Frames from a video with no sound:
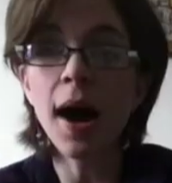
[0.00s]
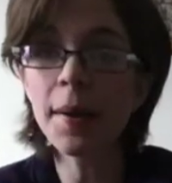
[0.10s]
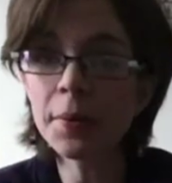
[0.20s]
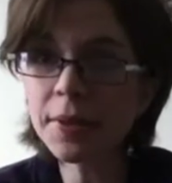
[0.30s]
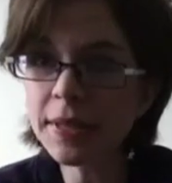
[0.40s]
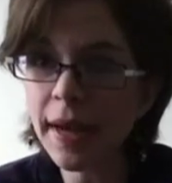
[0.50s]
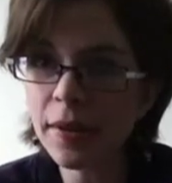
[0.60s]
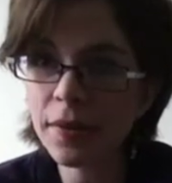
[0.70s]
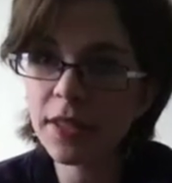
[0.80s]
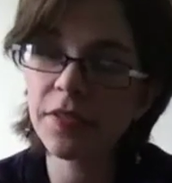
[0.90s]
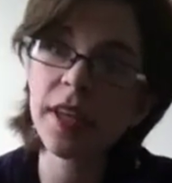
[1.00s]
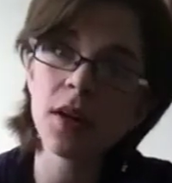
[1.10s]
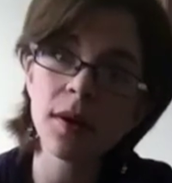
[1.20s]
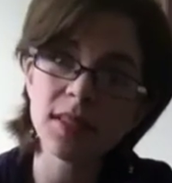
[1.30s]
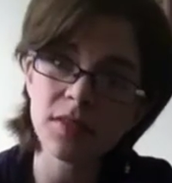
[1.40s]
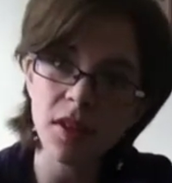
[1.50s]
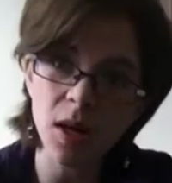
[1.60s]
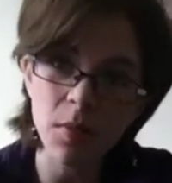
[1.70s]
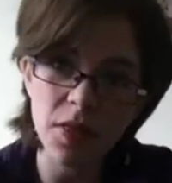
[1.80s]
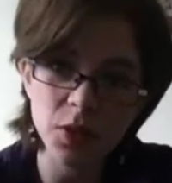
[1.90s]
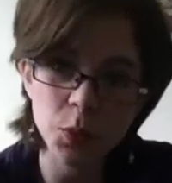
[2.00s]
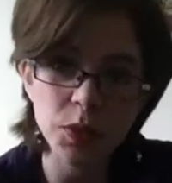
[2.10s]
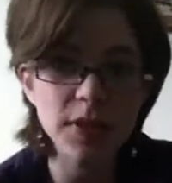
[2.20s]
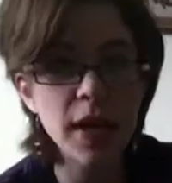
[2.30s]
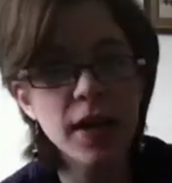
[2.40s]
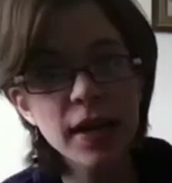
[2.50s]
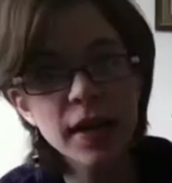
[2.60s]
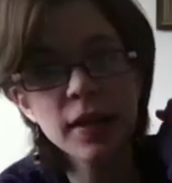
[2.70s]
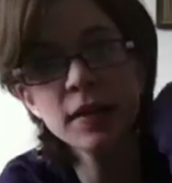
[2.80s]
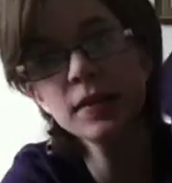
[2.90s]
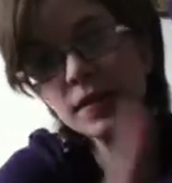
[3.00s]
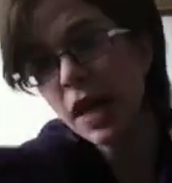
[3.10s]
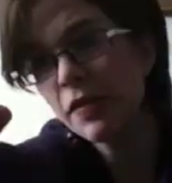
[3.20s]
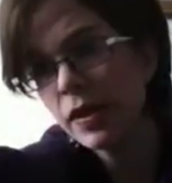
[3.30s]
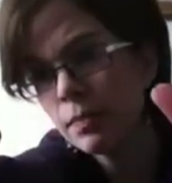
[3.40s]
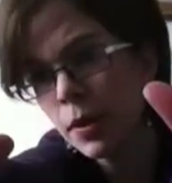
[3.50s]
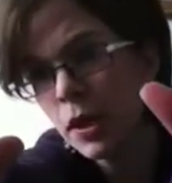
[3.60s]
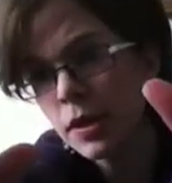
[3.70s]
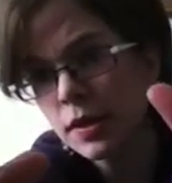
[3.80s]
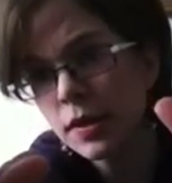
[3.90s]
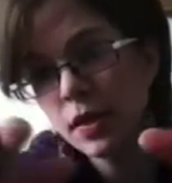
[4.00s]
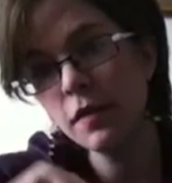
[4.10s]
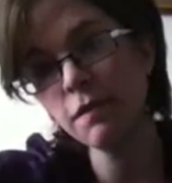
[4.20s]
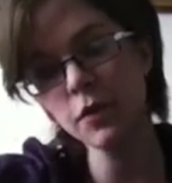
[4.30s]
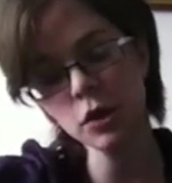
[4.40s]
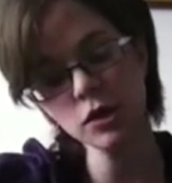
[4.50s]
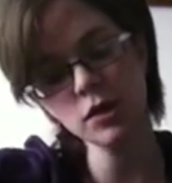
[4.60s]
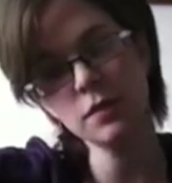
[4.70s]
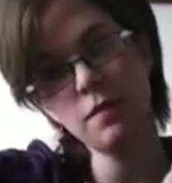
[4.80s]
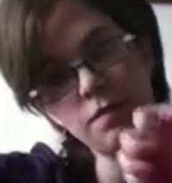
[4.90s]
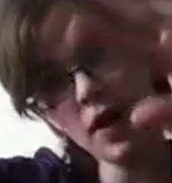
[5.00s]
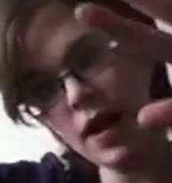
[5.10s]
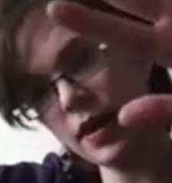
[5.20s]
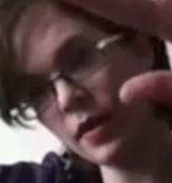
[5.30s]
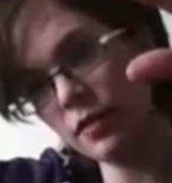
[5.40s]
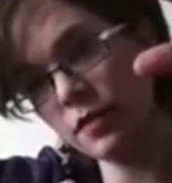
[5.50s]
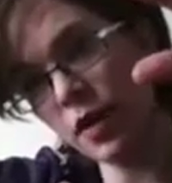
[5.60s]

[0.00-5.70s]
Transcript: I'm going to tackle this video, as the Vlogbrothers would say, in seven parts. The first five